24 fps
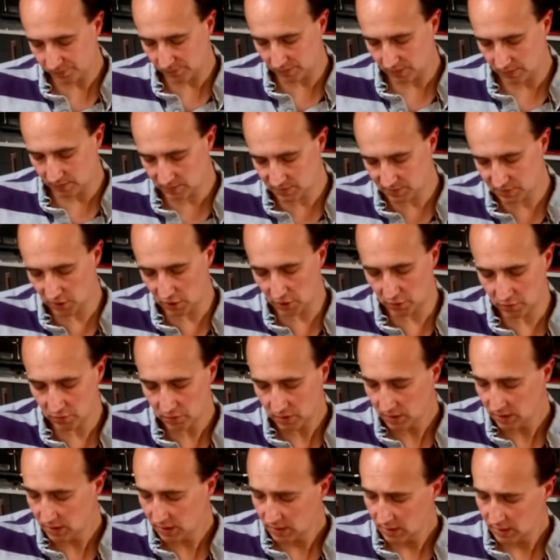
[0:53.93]
So
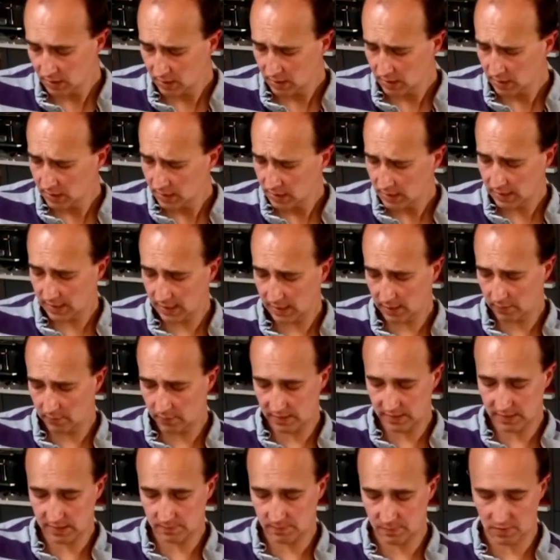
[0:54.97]
here
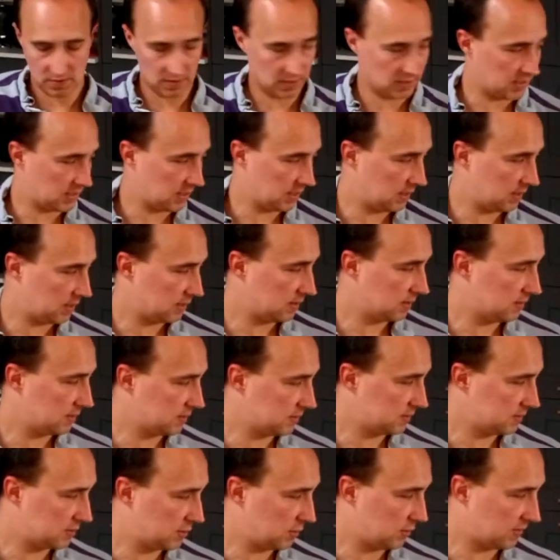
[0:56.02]
is my
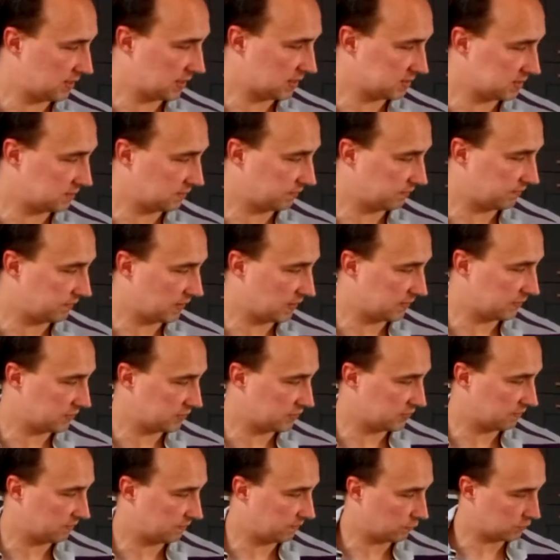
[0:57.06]

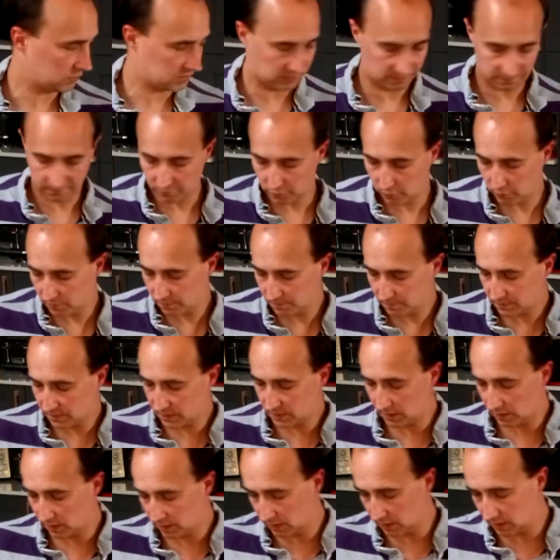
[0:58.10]
2,544,
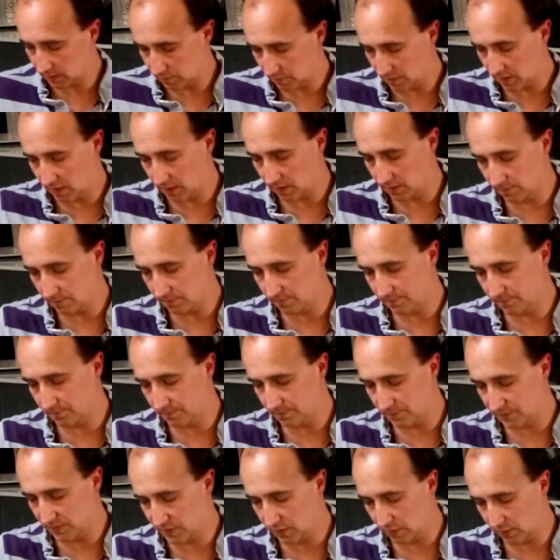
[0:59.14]
so here's my
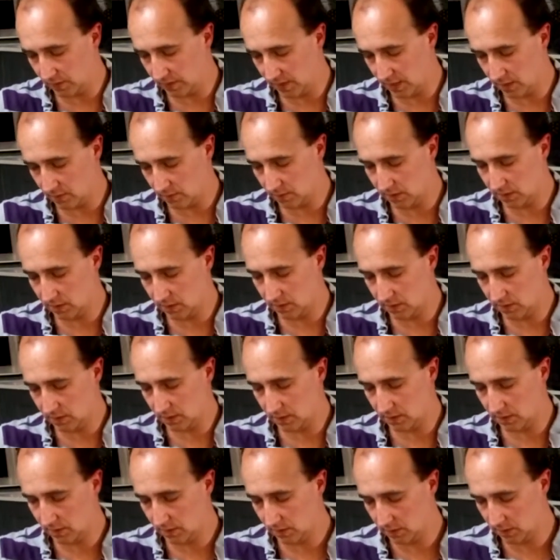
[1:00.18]
2,000,
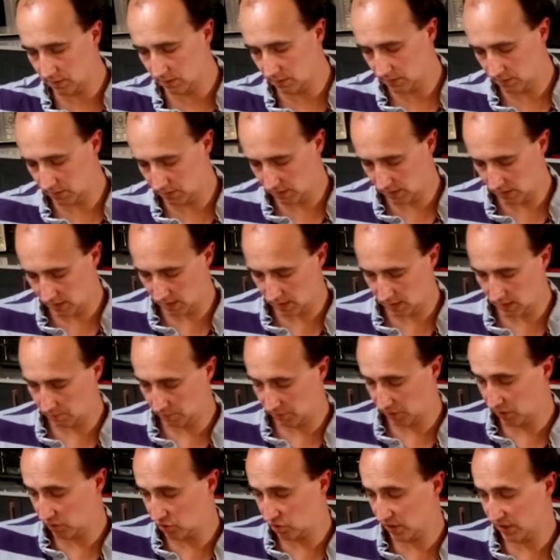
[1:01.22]
and I'm going
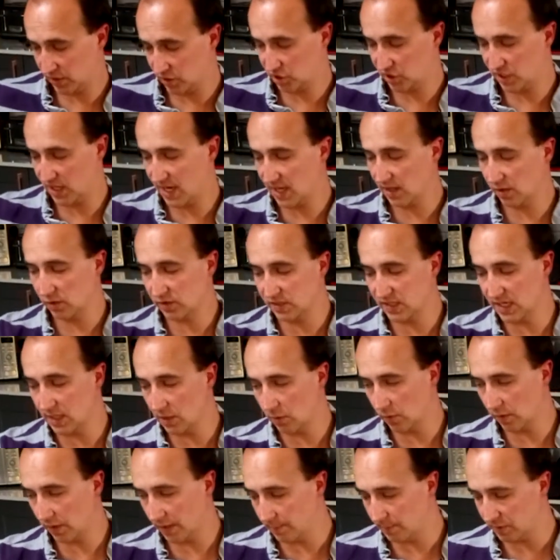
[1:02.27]
to try and share those
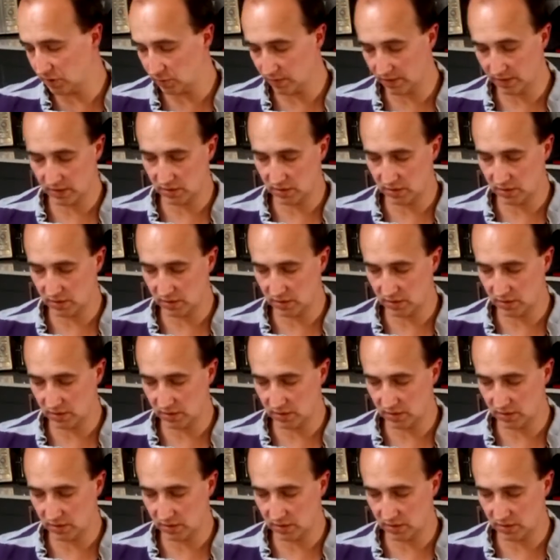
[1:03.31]
equally between